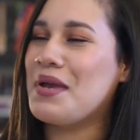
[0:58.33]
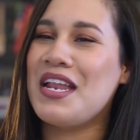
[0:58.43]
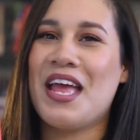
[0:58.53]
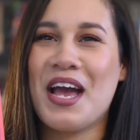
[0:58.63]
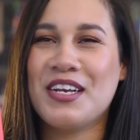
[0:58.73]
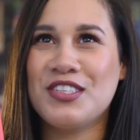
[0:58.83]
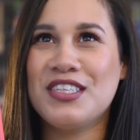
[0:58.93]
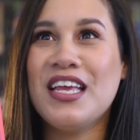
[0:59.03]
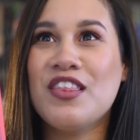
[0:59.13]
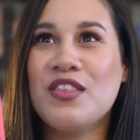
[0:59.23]
And I
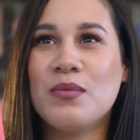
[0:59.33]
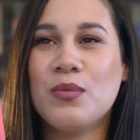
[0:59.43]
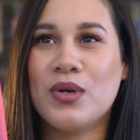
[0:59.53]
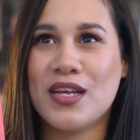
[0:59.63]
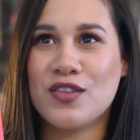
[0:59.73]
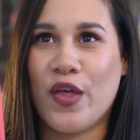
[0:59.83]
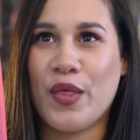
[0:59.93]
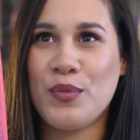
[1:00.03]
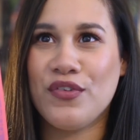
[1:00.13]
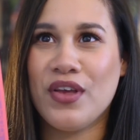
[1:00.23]
actually, when I saw
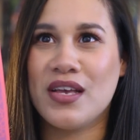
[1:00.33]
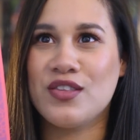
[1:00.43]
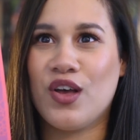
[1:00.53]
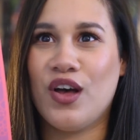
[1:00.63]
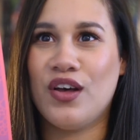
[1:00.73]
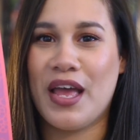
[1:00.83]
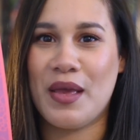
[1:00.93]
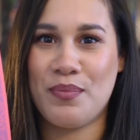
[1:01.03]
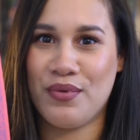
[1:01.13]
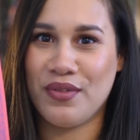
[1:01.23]
that movie, I saw a
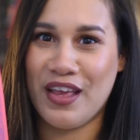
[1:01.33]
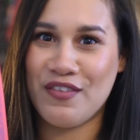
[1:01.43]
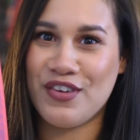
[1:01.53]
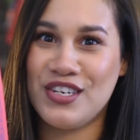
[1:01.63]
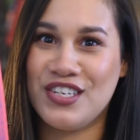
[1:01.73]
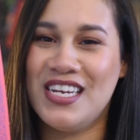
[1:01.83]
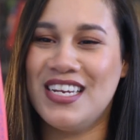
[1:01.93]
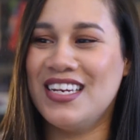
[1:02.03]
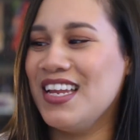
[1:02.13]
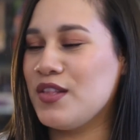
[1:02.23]
bootleg
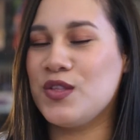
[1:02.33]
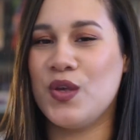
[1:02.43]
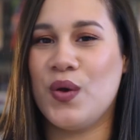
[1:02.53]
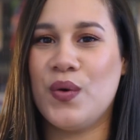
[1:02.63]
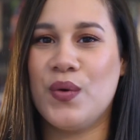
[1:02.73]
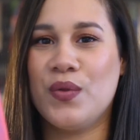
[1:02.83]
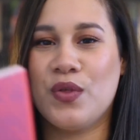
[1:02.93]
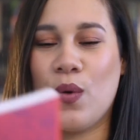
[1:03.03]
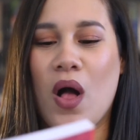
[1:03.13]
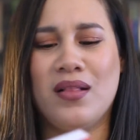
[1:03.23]
version, and so
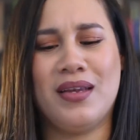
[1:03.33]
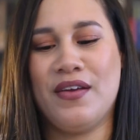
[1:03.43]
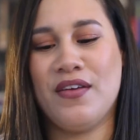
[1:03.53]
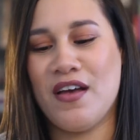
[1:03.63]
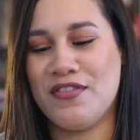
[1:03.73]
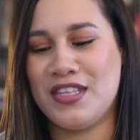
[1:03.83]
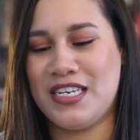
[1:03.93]
the quality of the